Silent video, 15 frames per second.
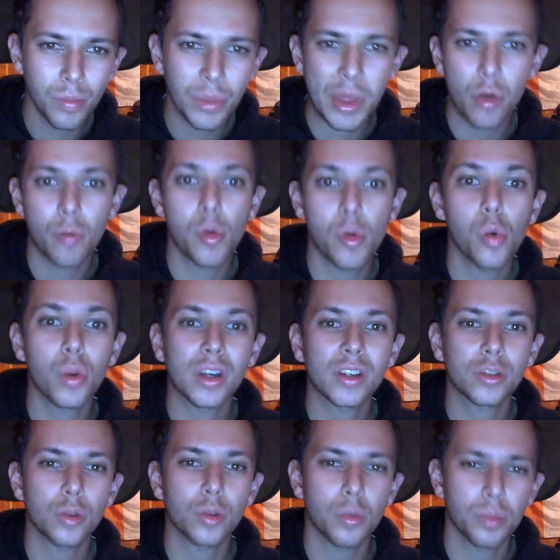they were more willing
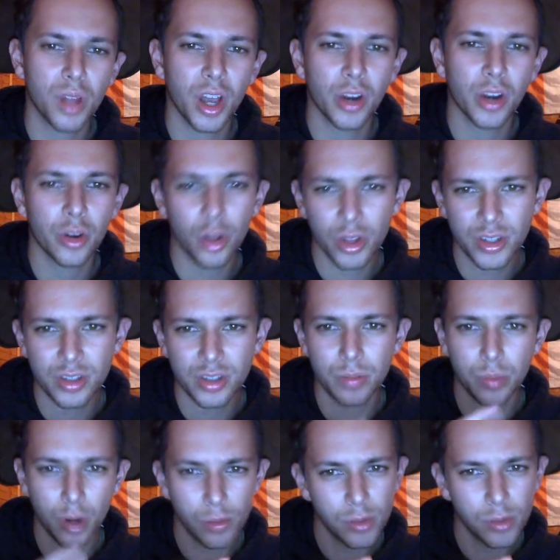to apply knowledge to
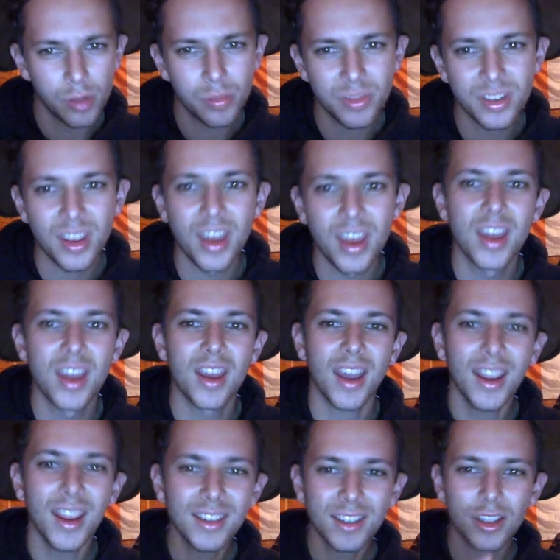problems,
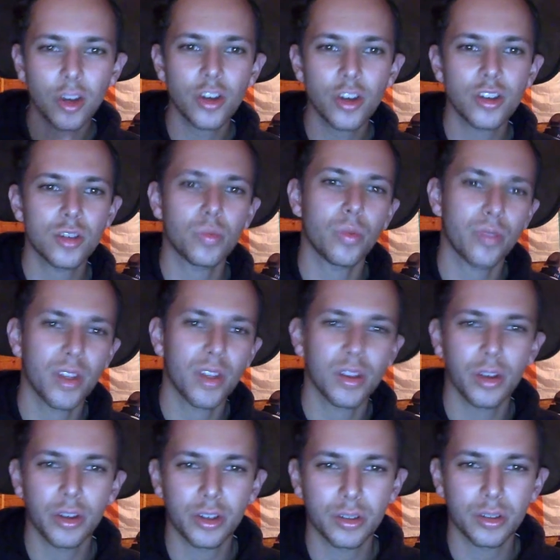and take ownership of their
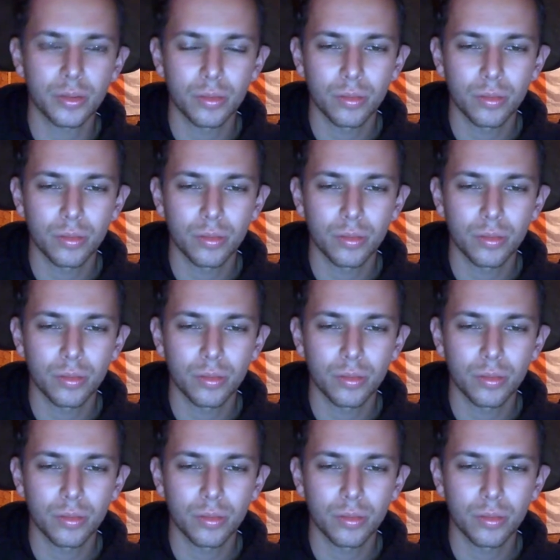learning.